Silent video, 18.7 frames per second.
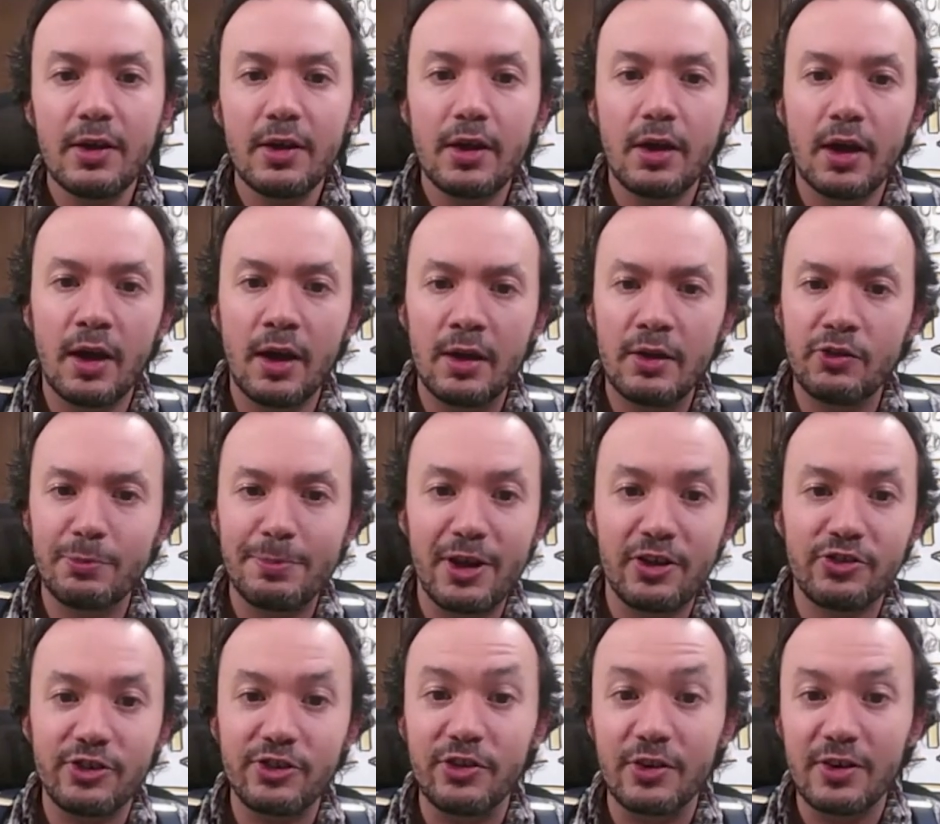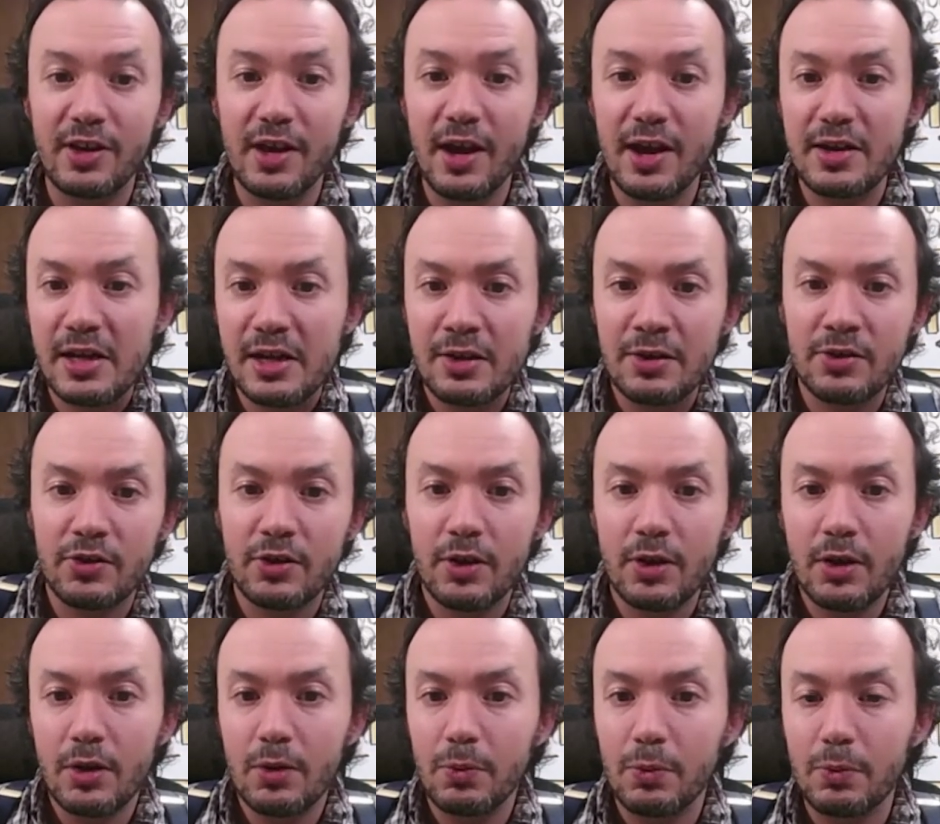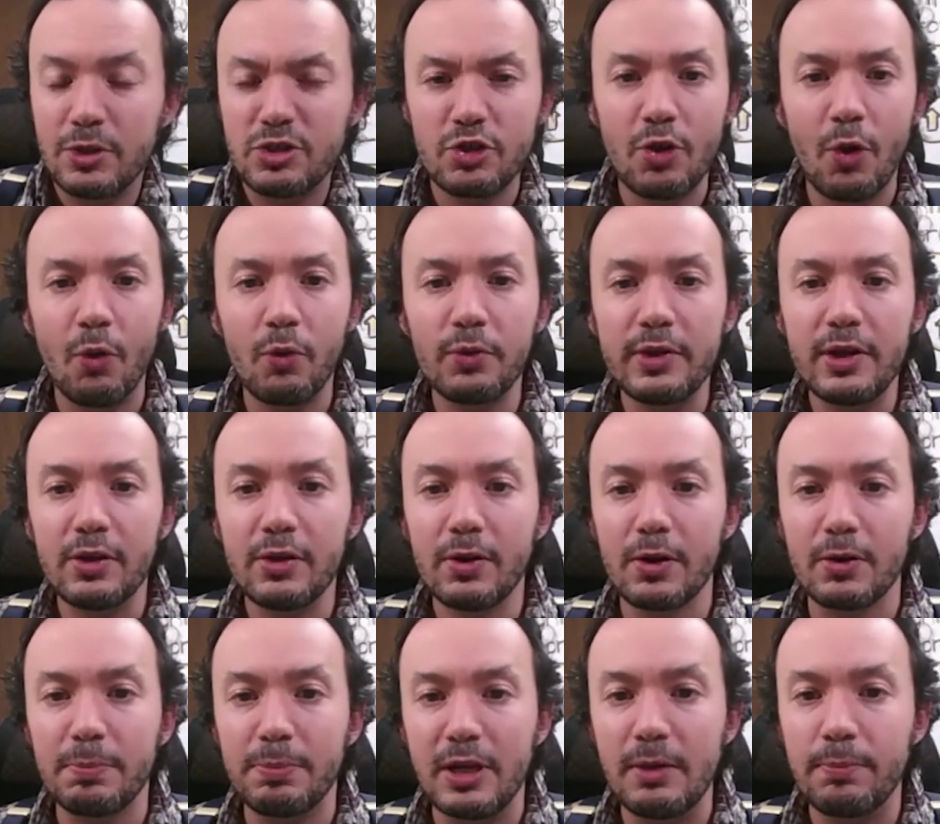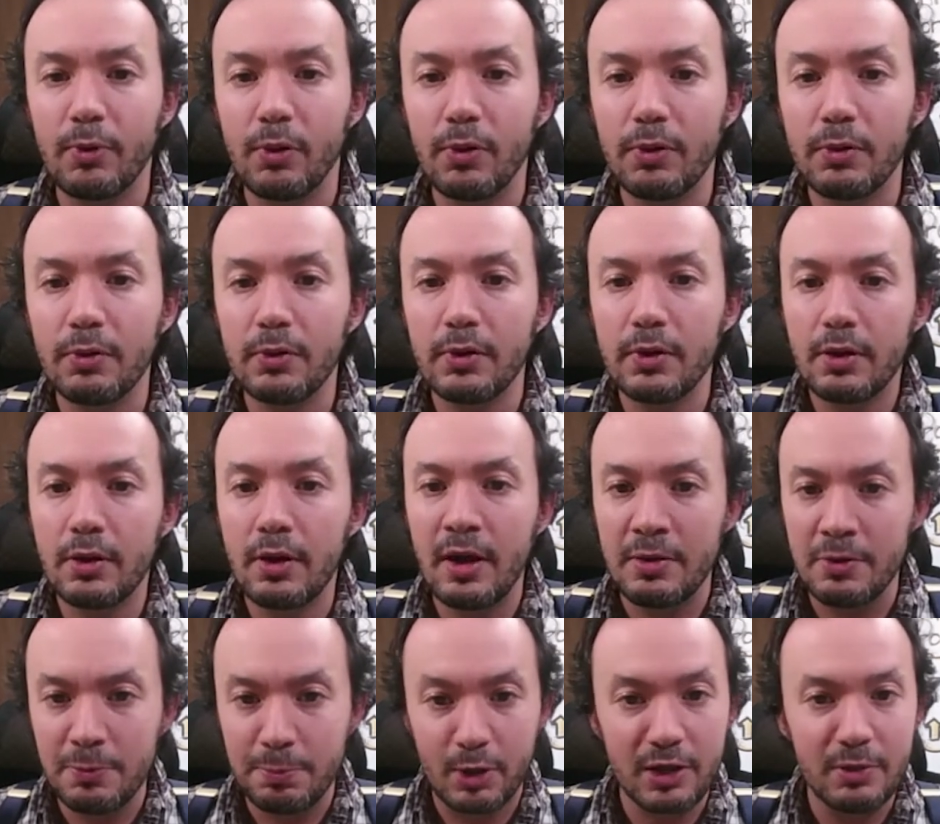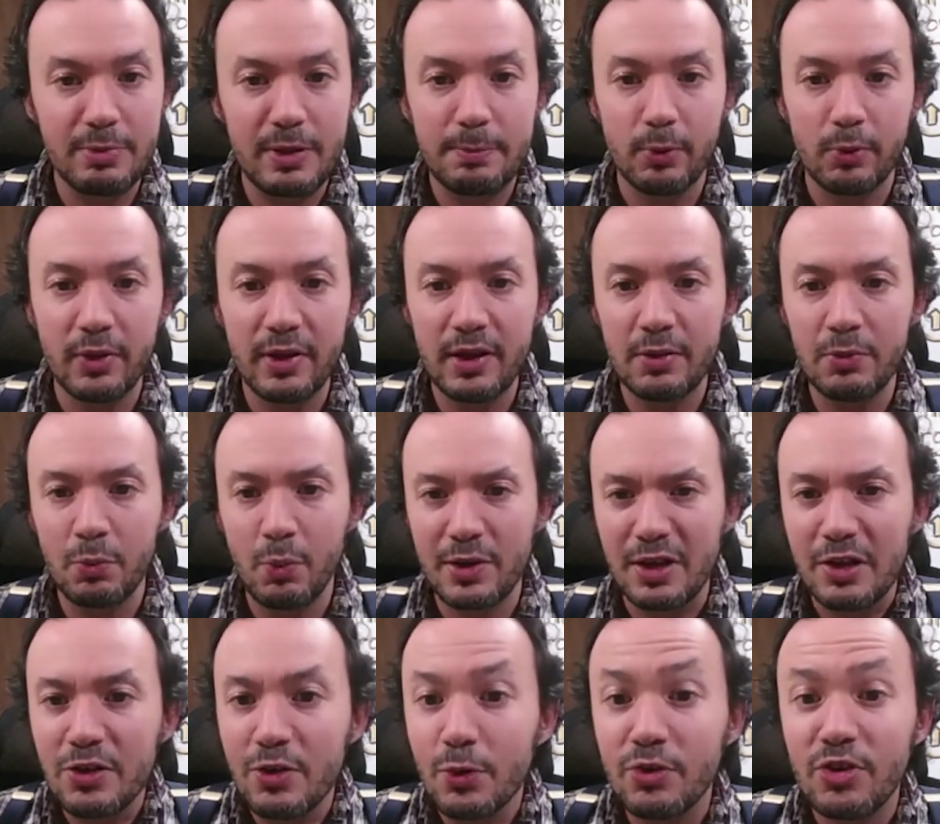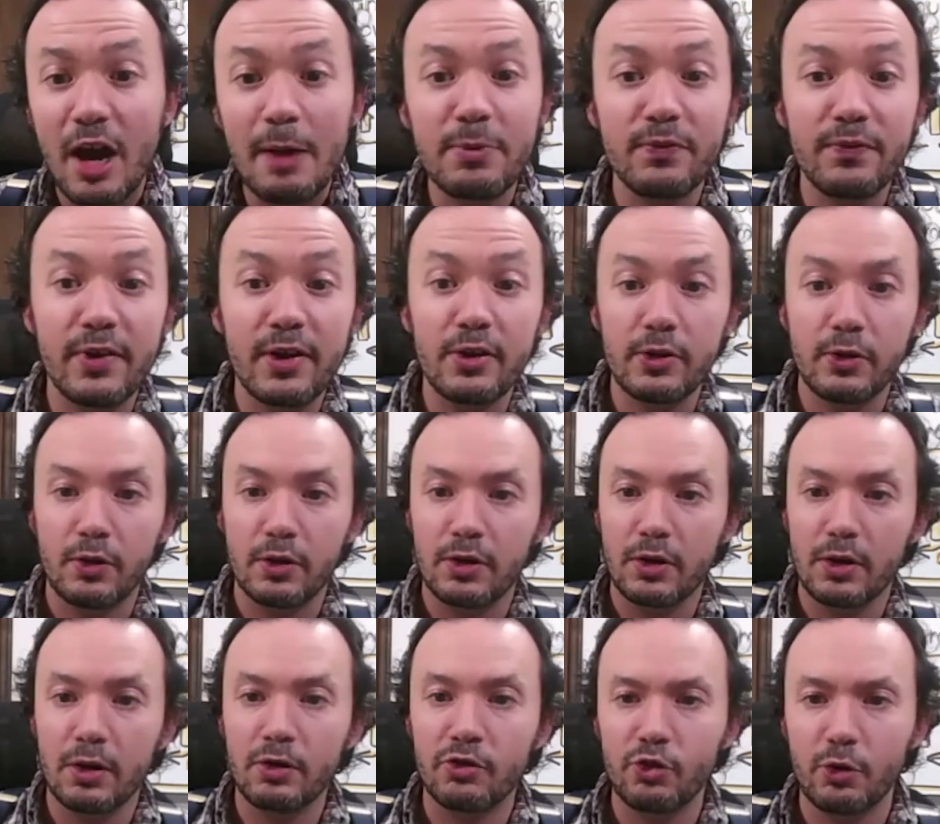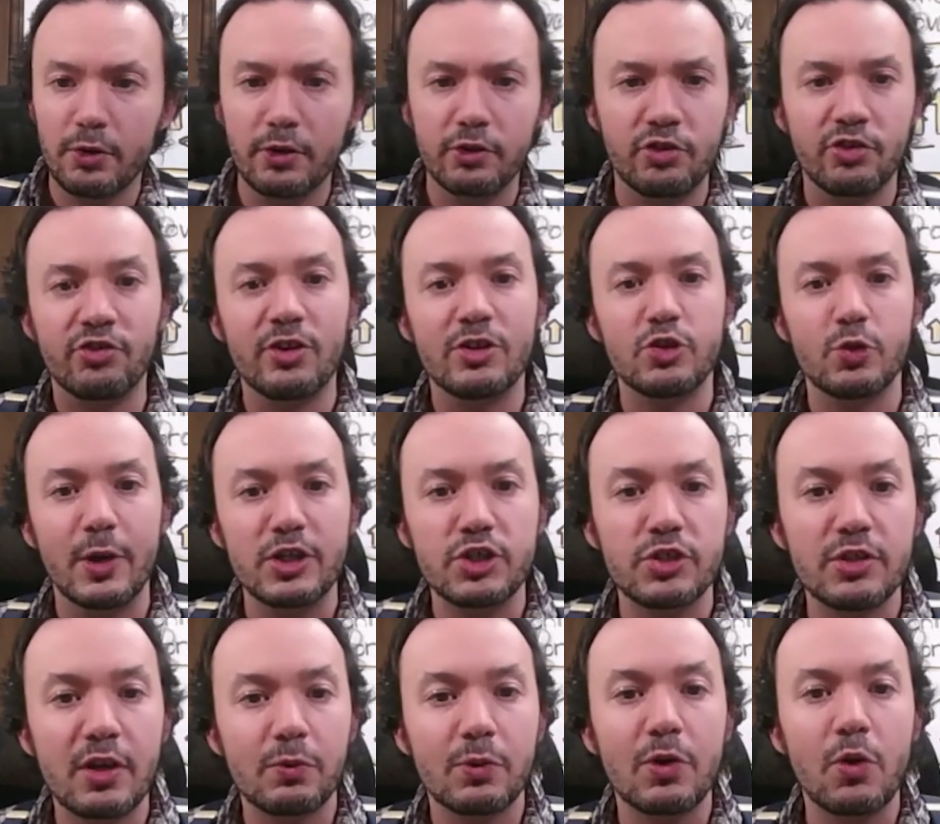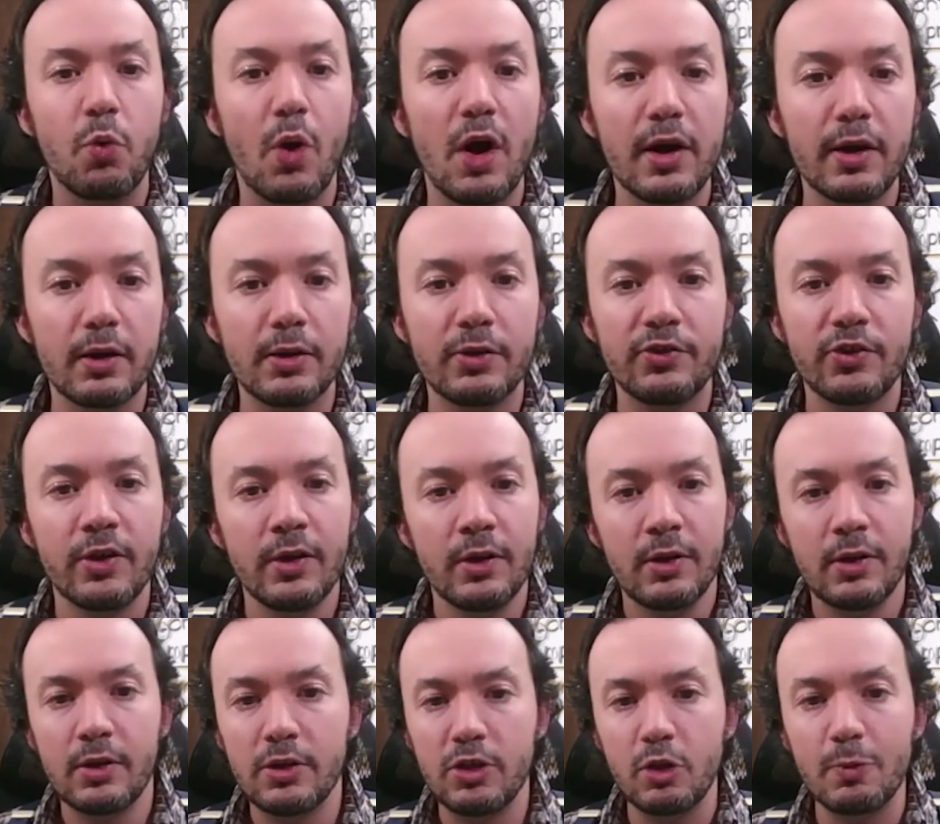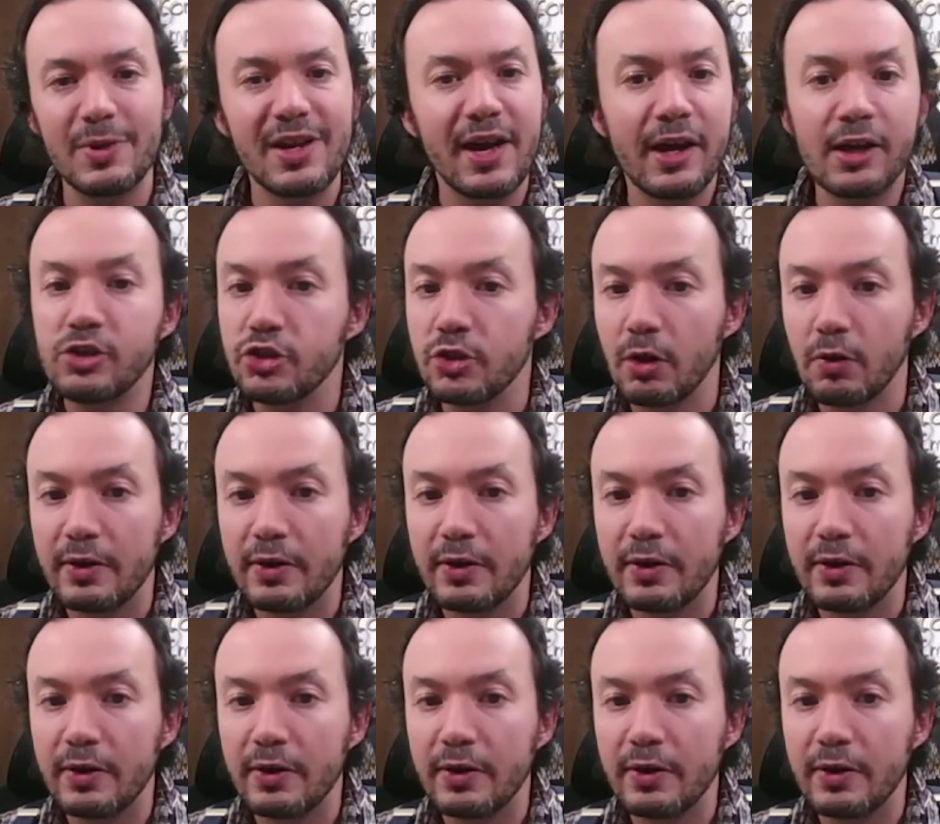as best as it can, and we should only alert people and bring people in when a new type of failure occurs or there's a situation that requires human action or